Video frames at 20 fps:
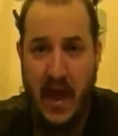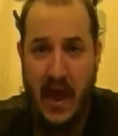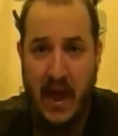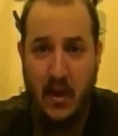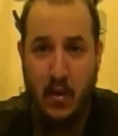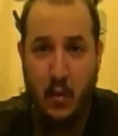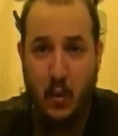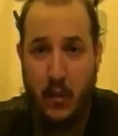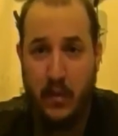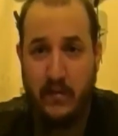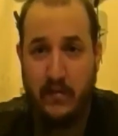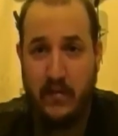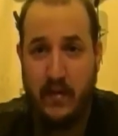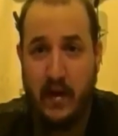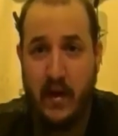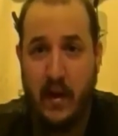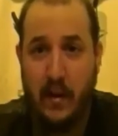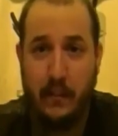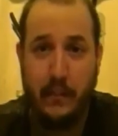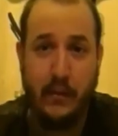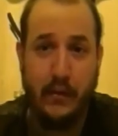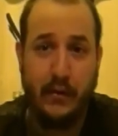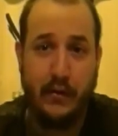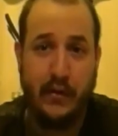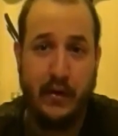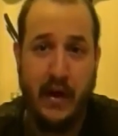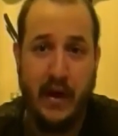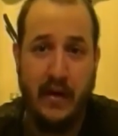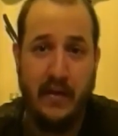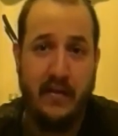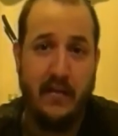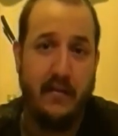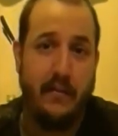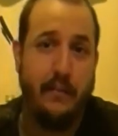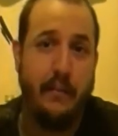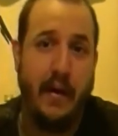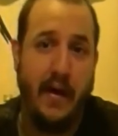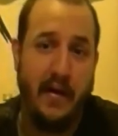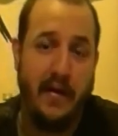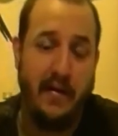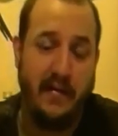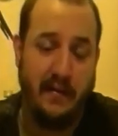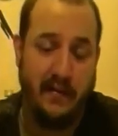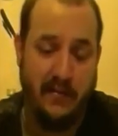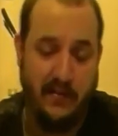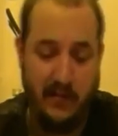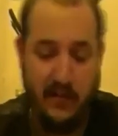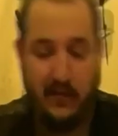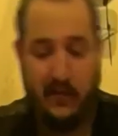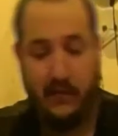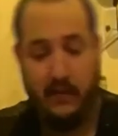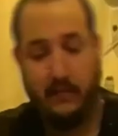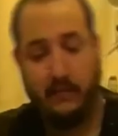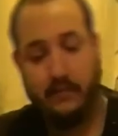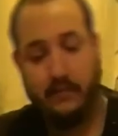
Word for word: and it was to help create this balance.